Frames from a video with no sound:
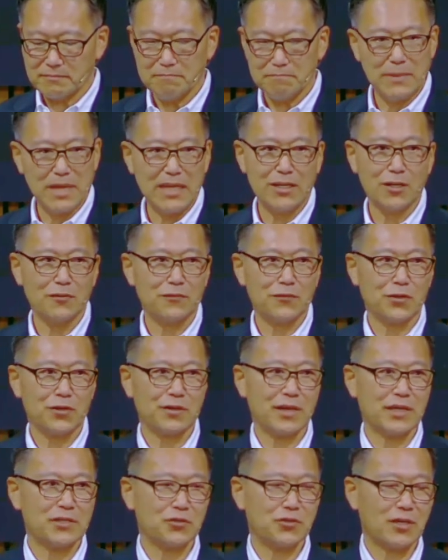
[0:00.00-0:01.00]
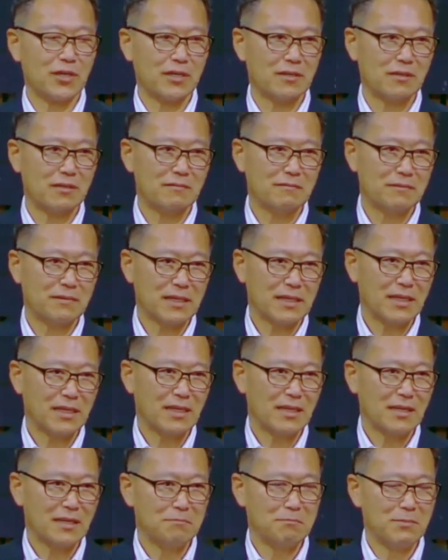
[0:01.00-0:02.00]
Many of you are educated,
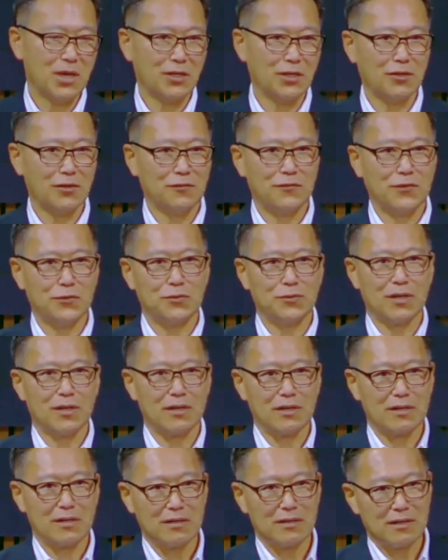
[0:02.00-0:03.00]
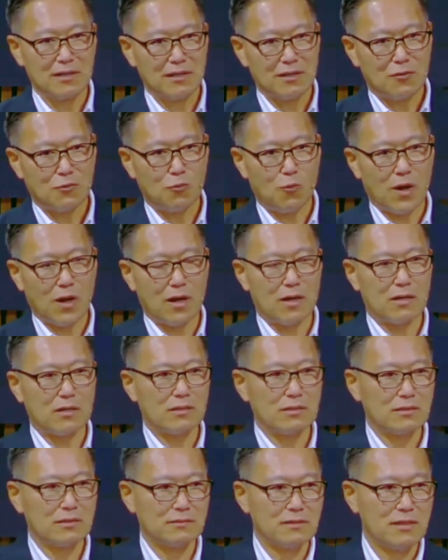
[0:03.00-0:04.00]
many of you are
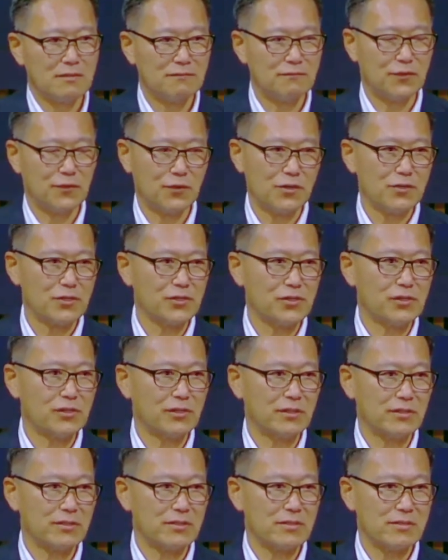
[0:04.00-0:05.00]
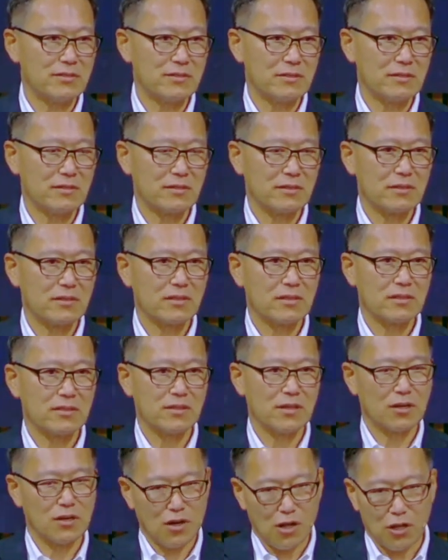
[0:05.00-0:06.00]
well versed in
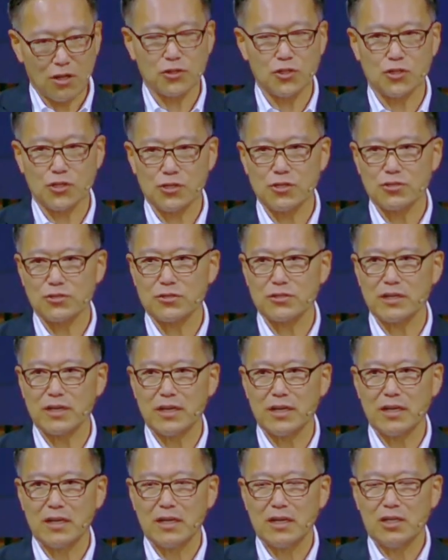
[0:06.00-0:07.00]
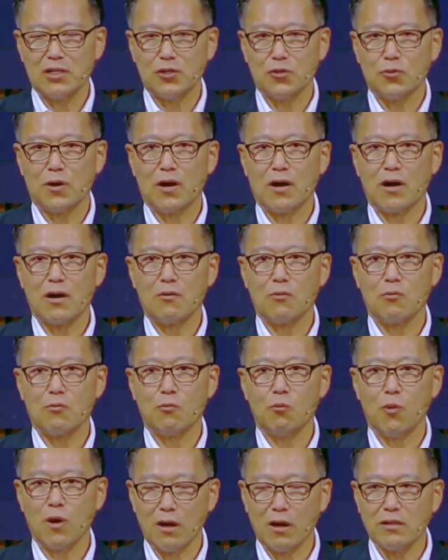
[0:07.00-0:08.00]
the cultures. You are
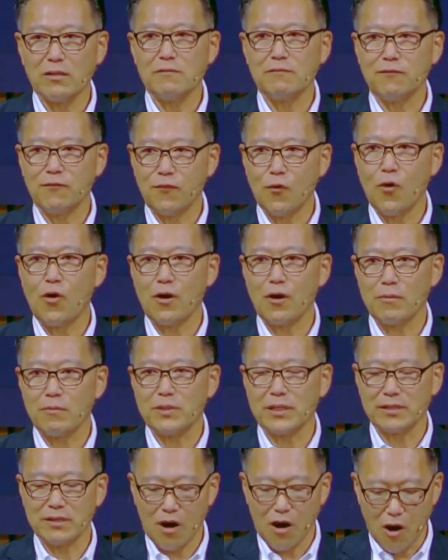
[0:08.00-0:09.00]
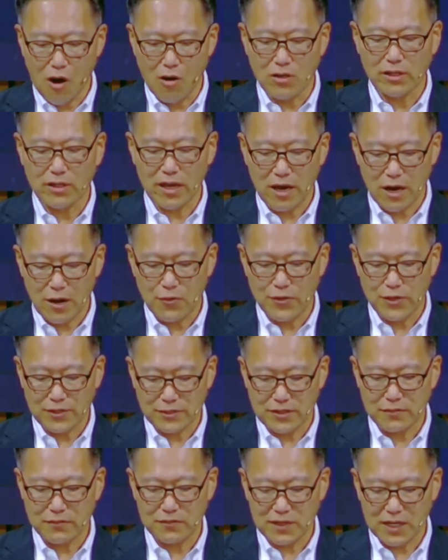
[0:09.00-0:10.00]
well informed in all areas
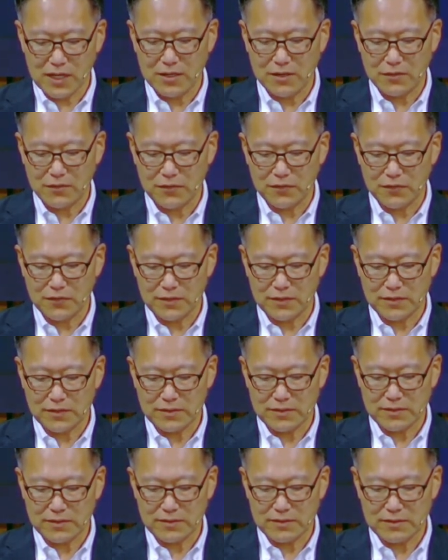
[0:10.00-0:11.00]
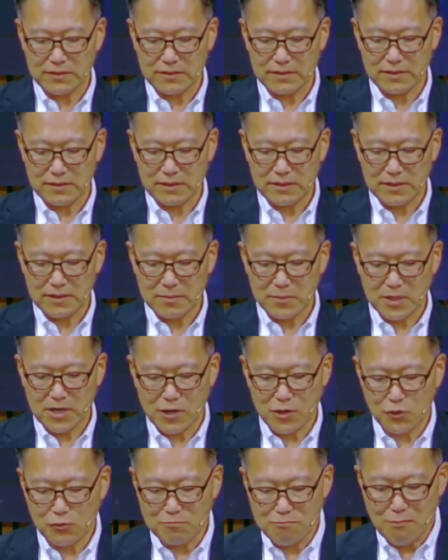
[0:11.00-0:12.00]
of life. But are
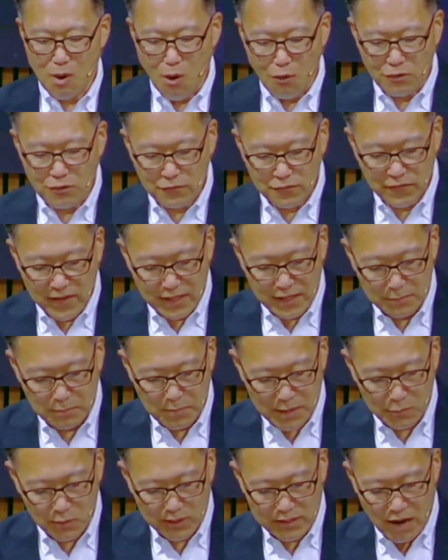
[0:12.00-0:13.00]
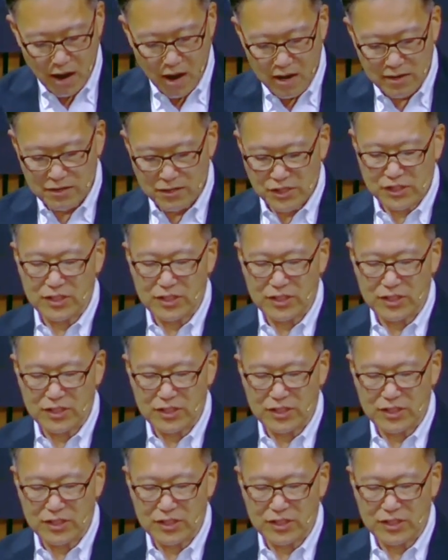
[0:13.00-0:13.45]
you motivated by what honors